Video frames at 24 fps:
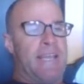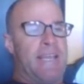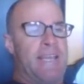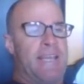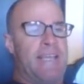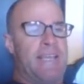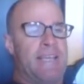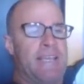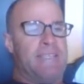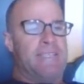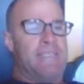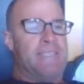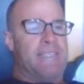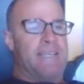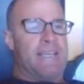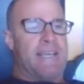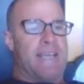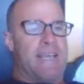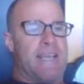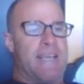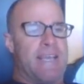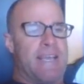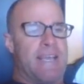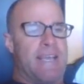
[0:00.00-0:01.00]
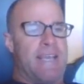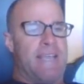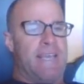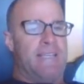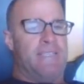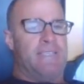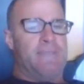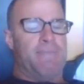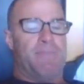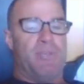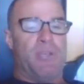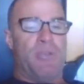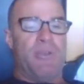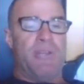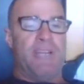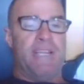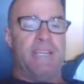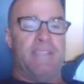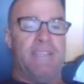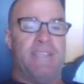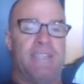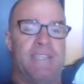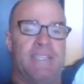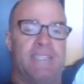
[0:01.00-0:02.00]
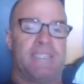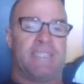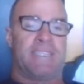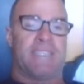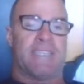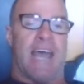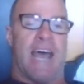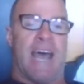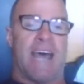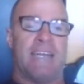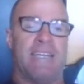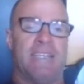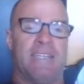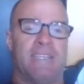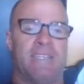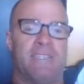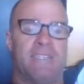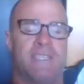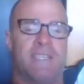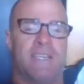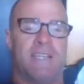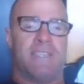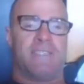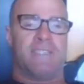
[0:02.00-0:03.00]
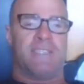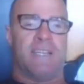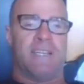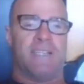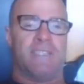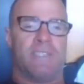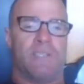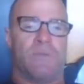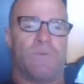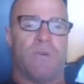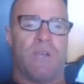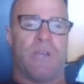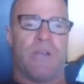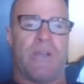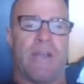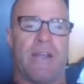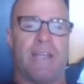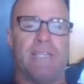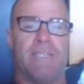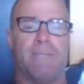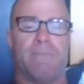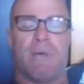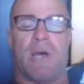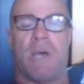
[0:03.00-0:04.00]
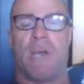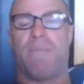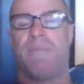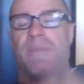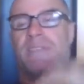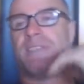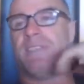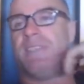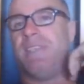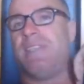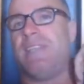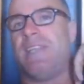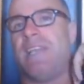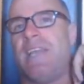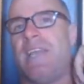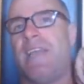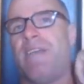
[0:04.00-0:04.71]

he's a beauty. Didn't start in the centre square, had his moments in